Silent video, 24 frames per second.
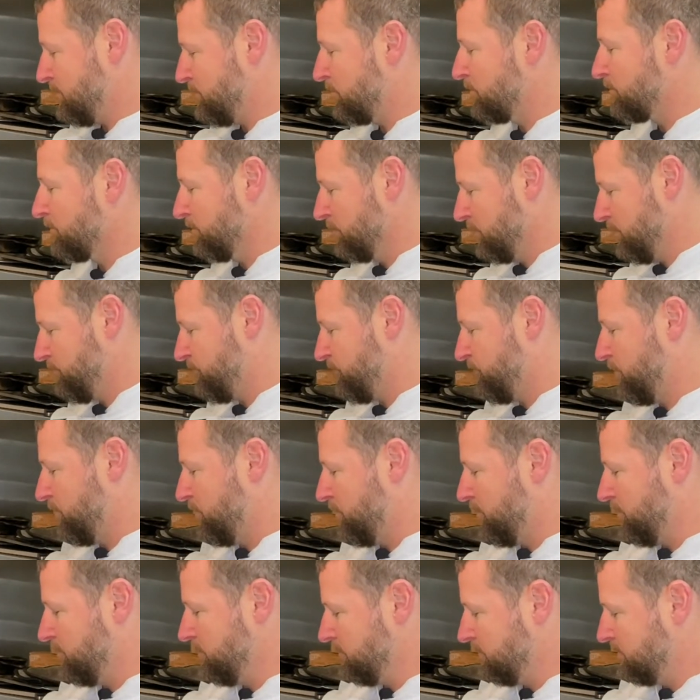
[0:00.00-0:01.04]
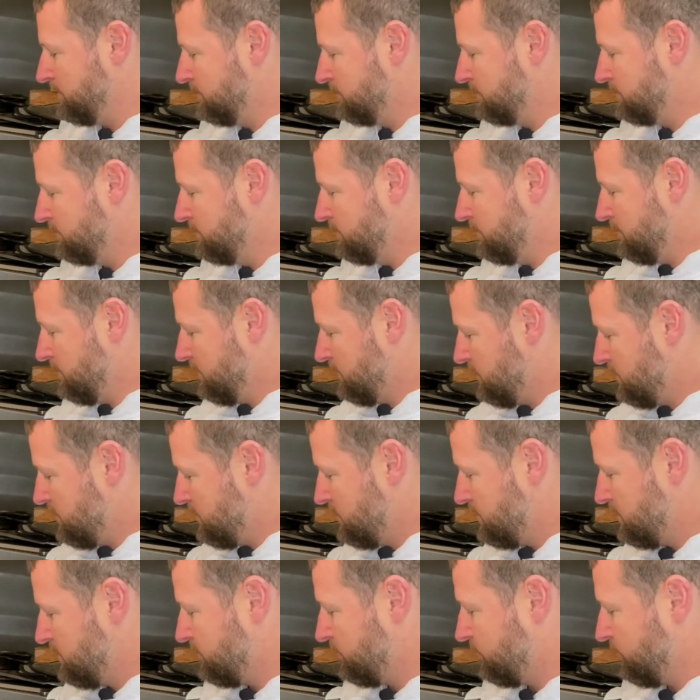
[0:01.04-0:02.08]
early fall,
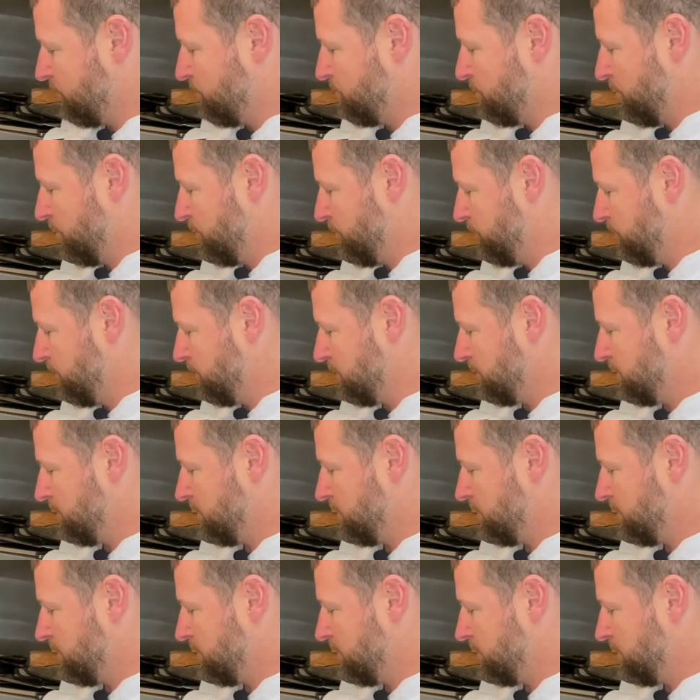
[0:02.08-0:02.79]
is so perfect.